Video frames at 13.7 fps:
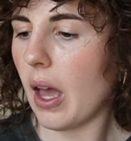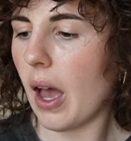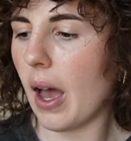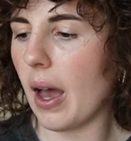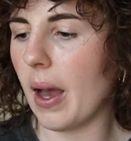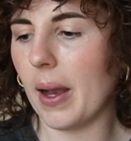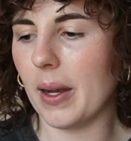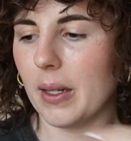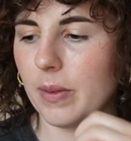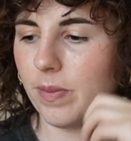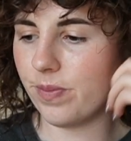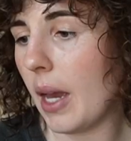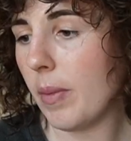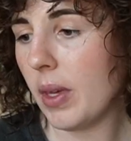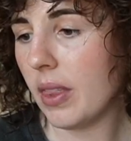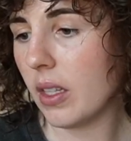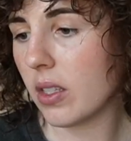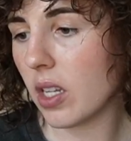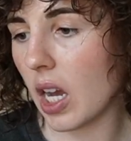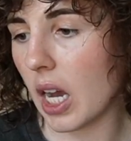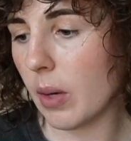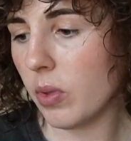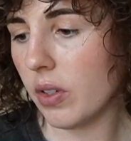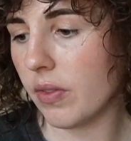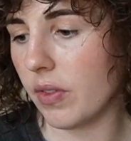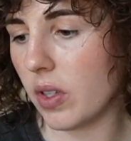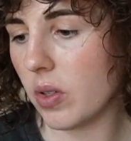I mean, the top
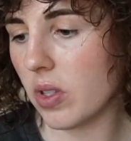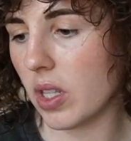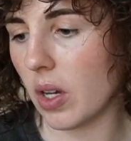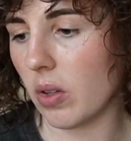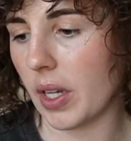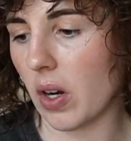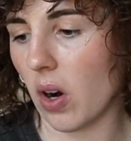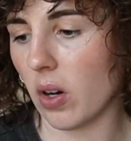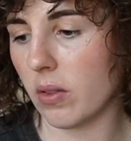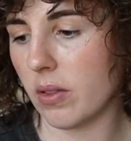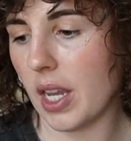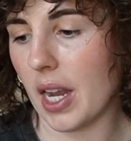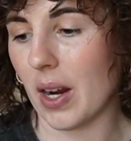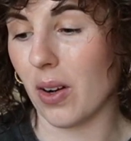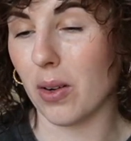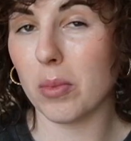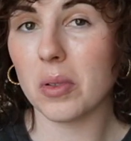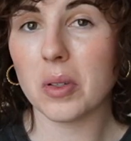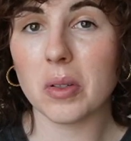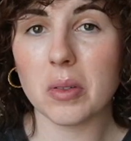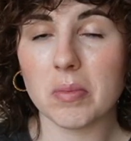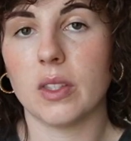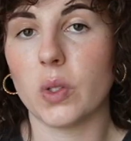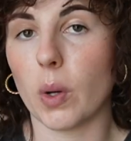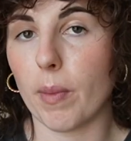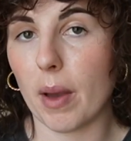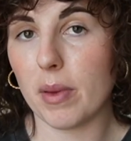reviews though like aren't terrible,
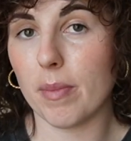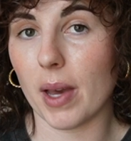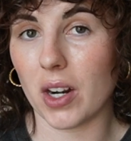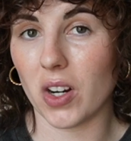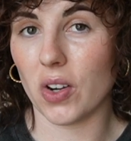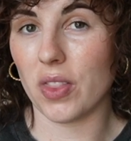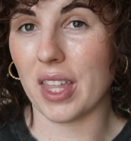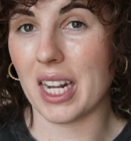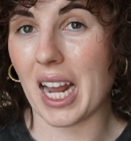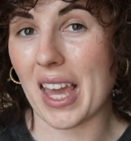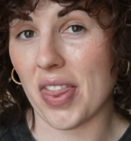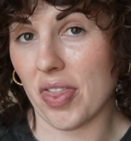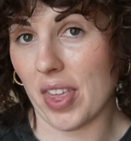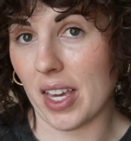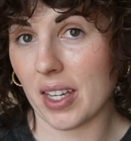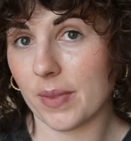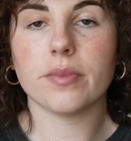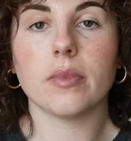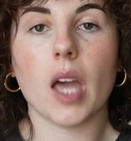so it might be better than I think.